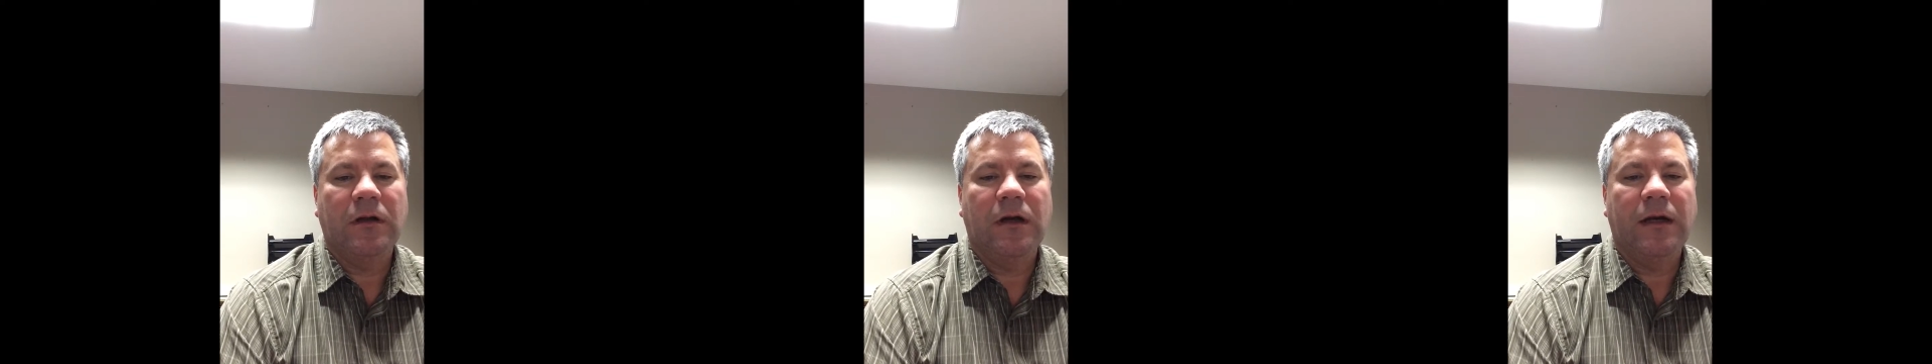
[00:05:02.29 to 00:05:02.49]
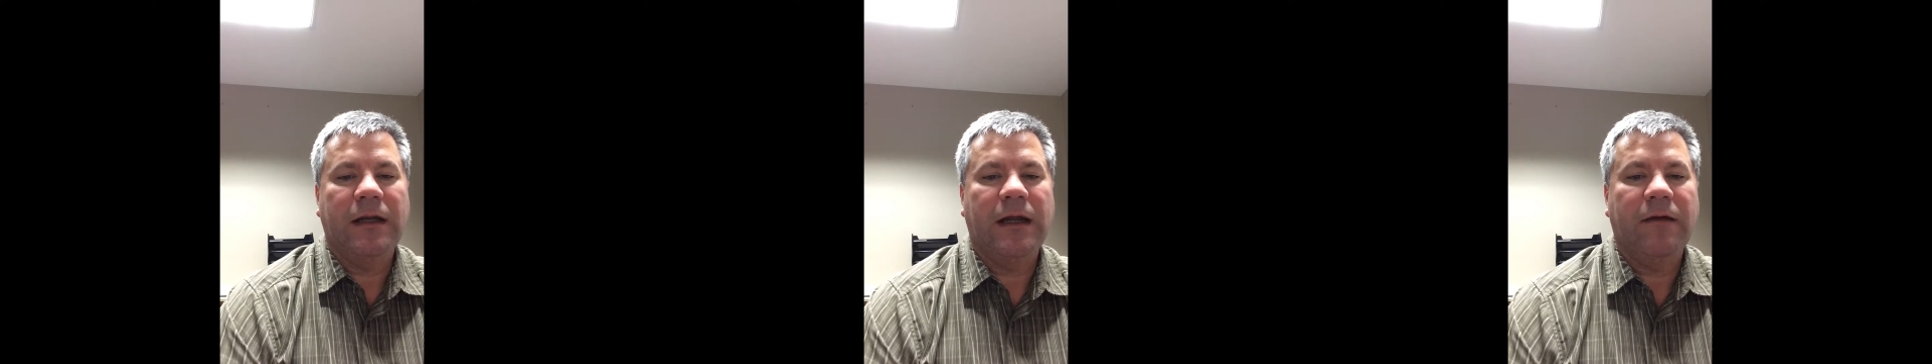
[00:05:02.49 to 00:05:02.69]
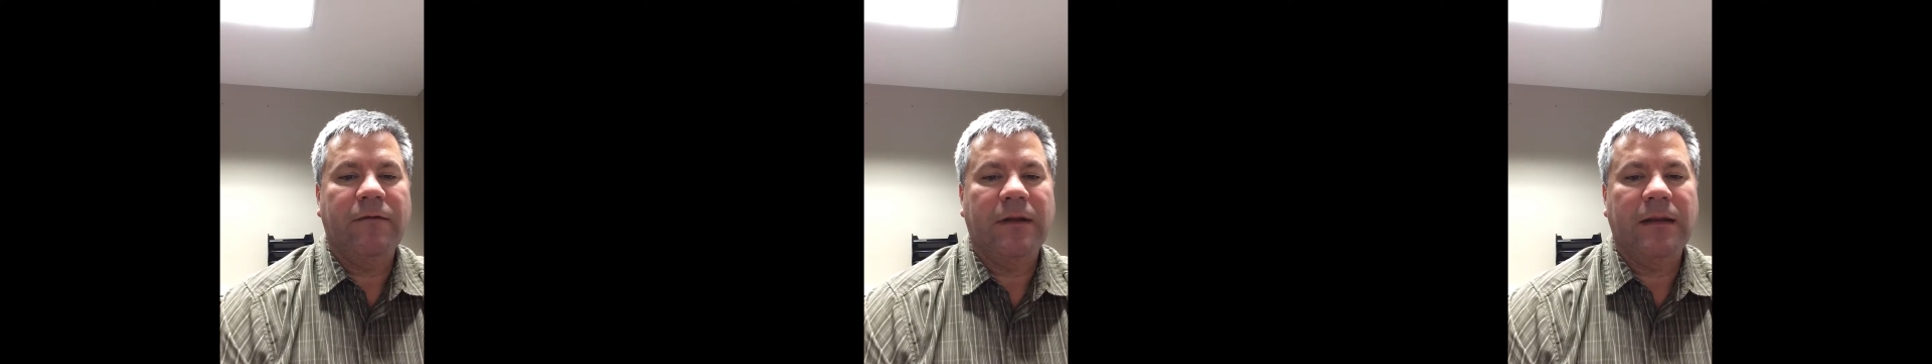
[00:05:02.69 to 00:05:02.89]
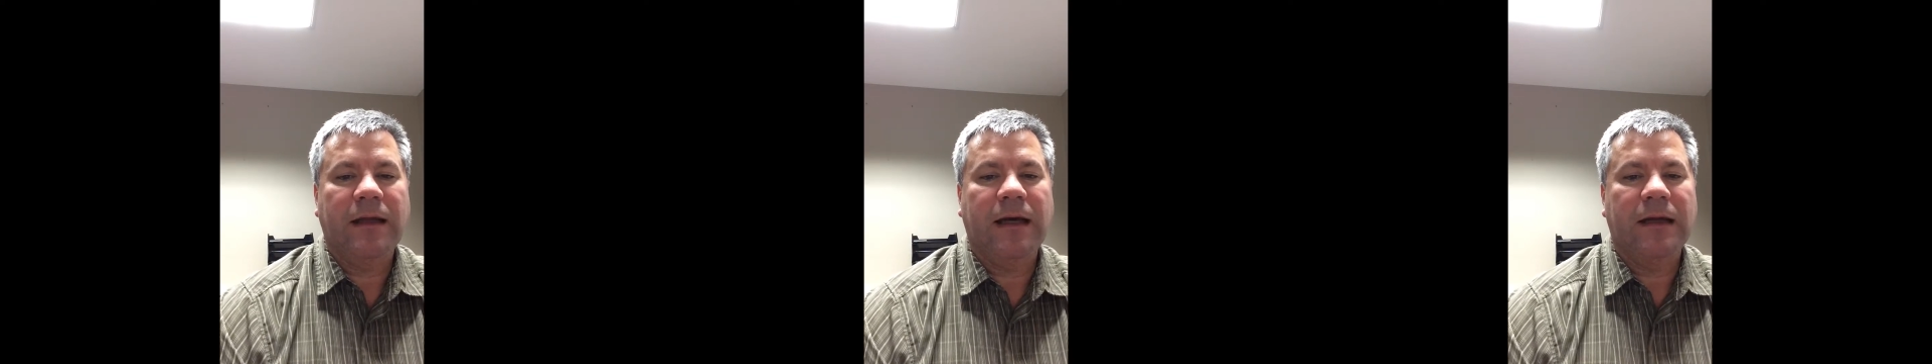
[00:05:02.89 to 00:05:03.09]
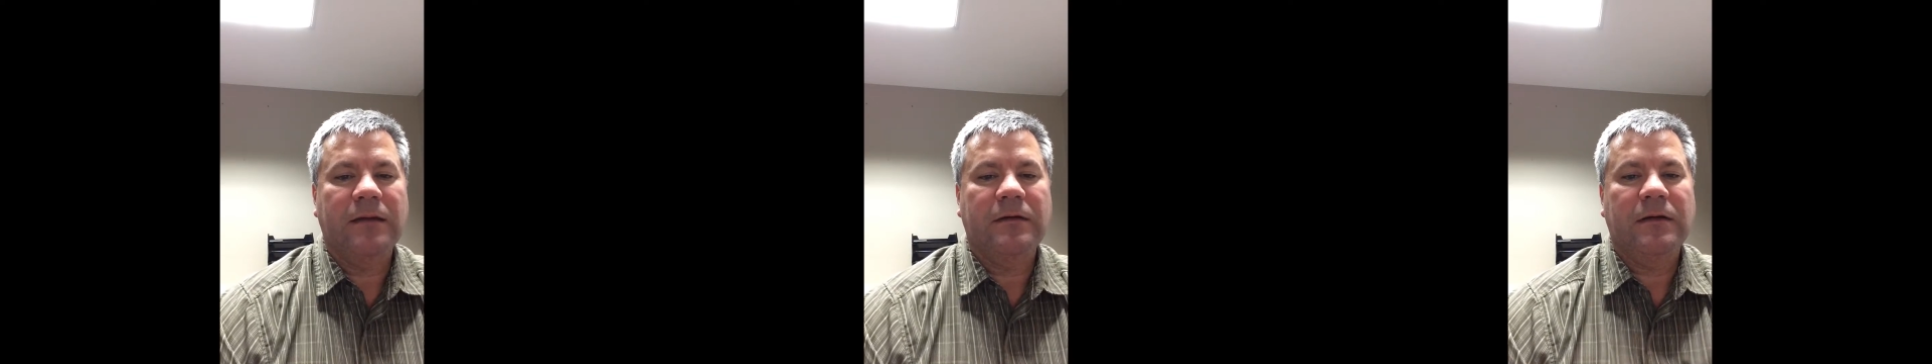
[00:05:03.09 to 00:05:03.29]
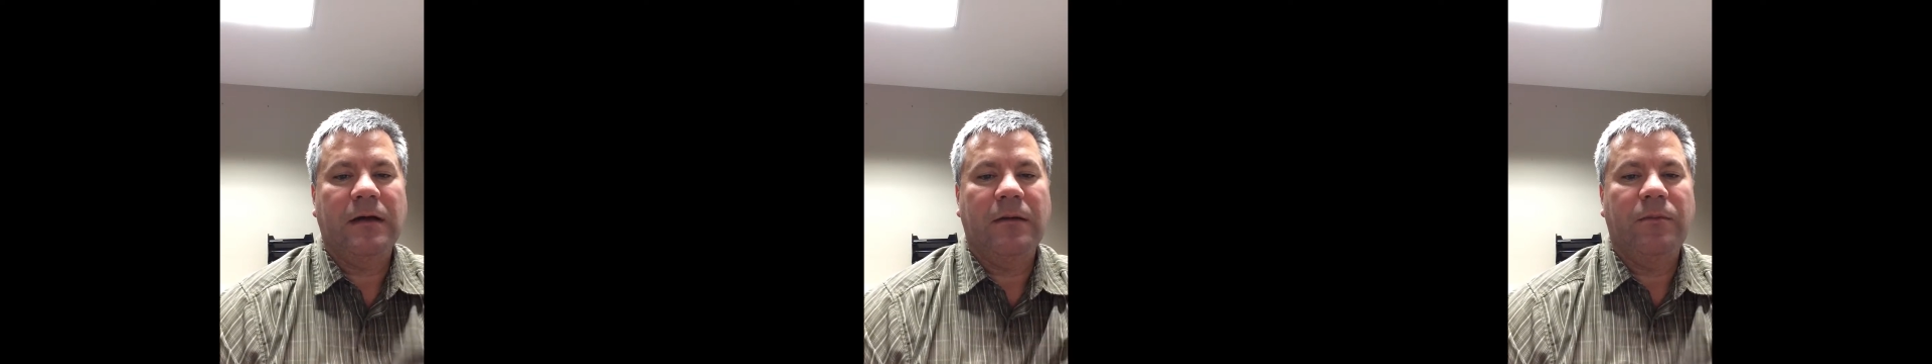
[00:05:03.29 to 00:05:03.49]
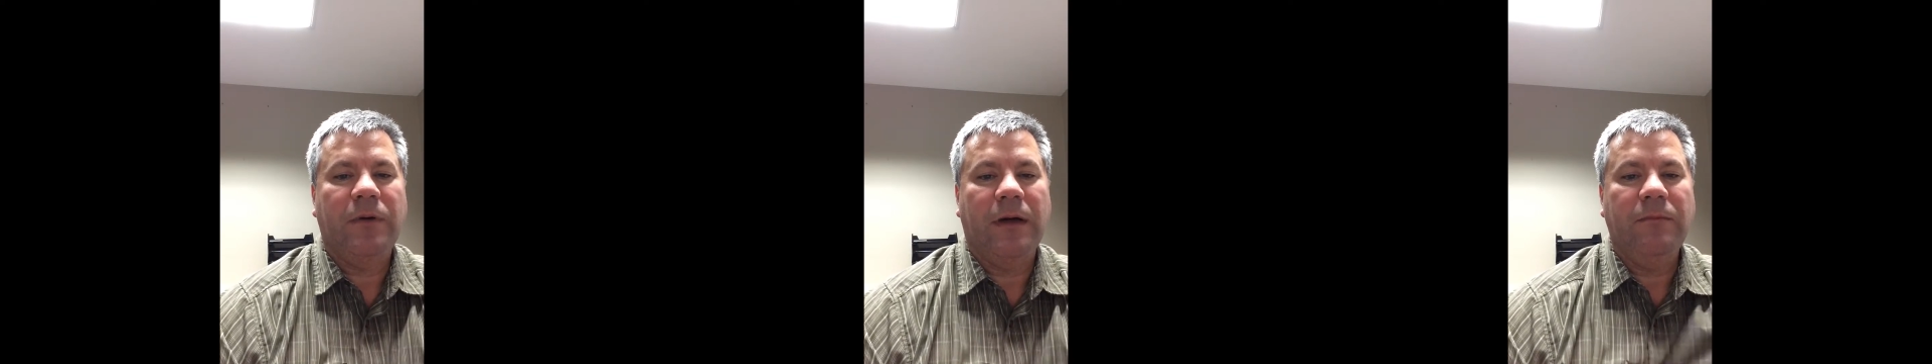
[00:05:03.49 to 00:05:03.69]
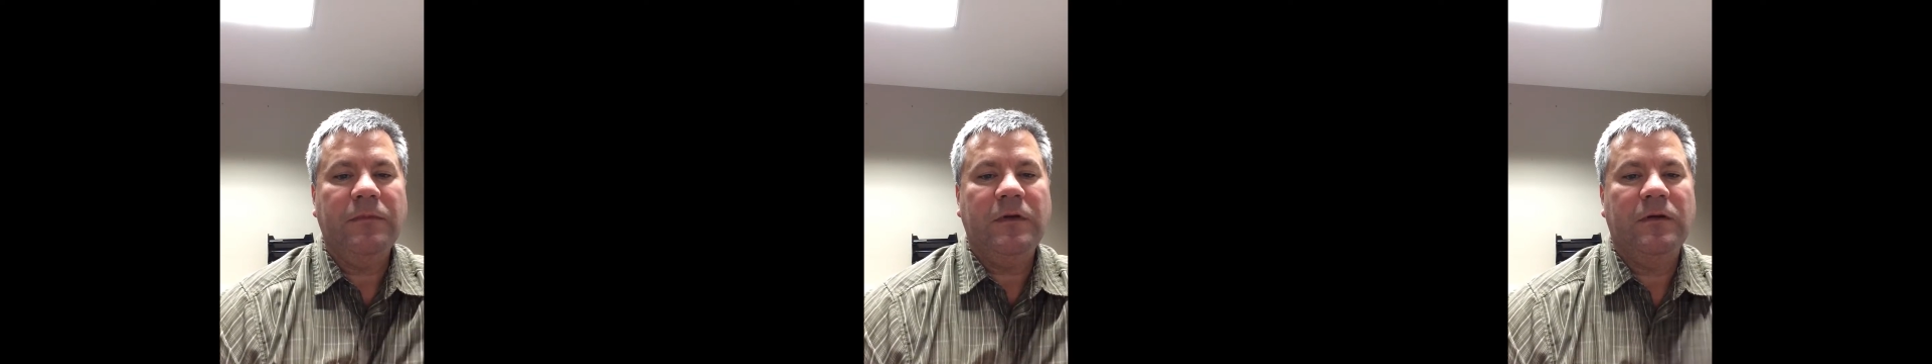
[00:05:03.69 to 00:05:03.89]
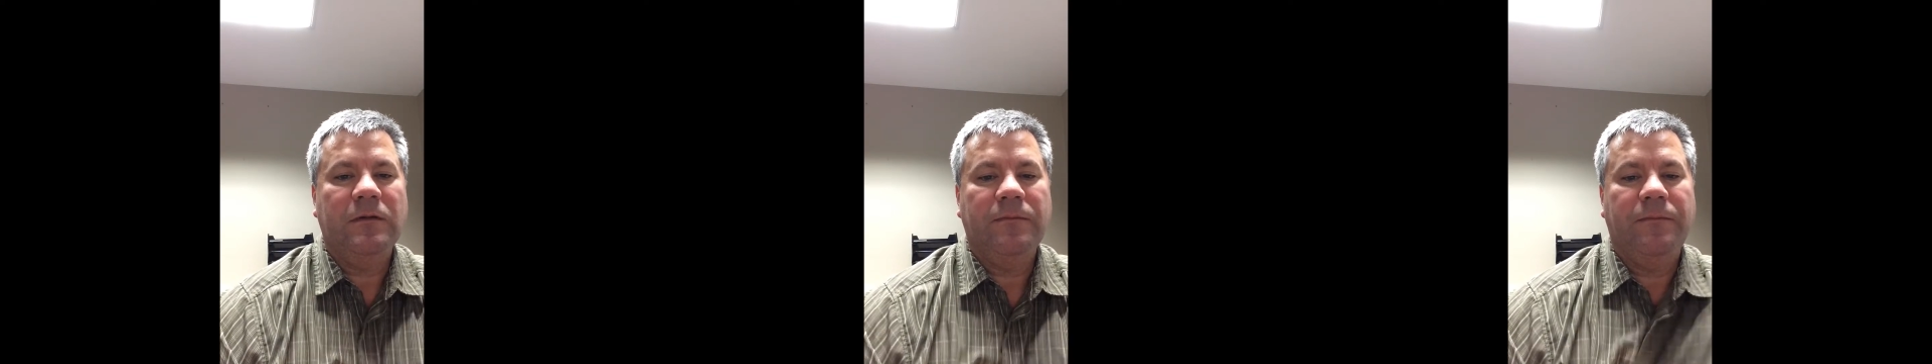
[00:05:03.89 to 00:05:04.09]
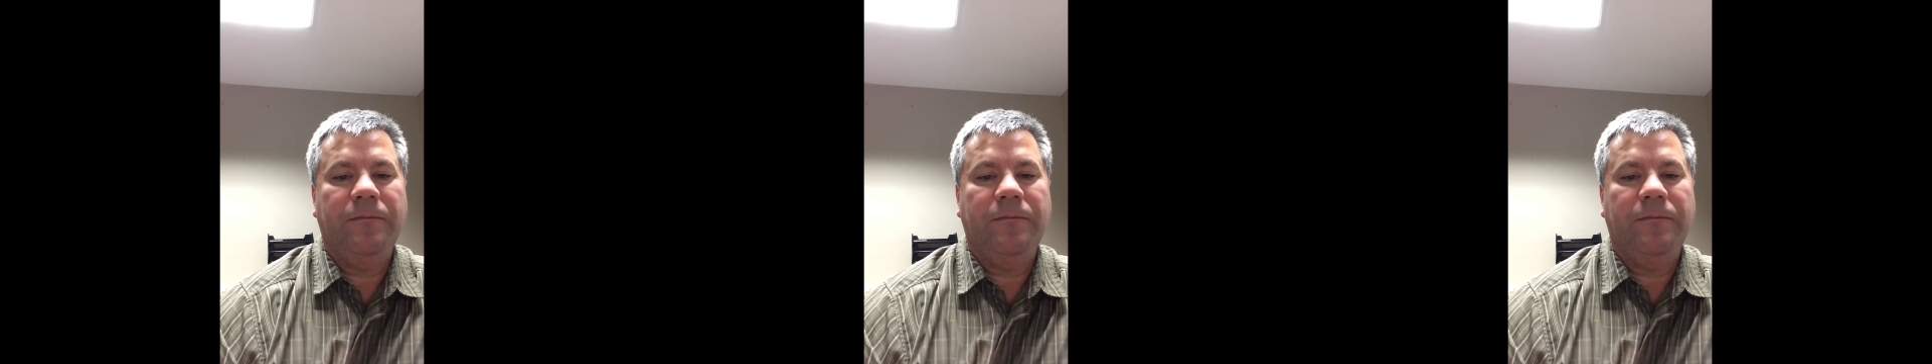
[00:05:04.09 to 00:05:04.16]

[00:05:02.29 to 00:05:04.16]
on having that pumped